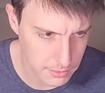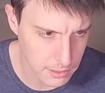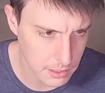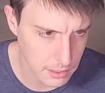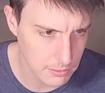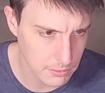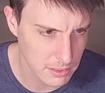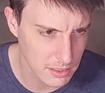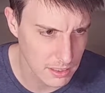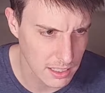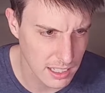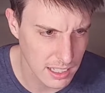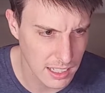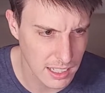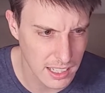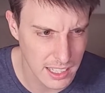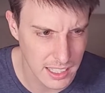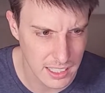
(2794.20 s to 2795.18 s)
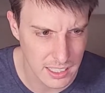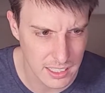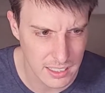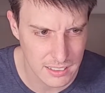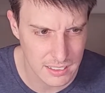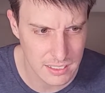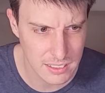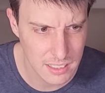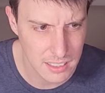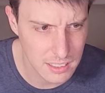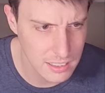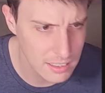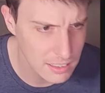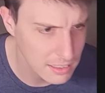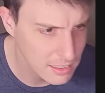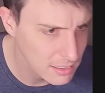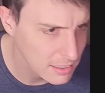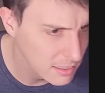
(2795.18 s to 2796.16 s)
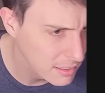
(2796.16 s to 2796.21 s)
can think of an IET.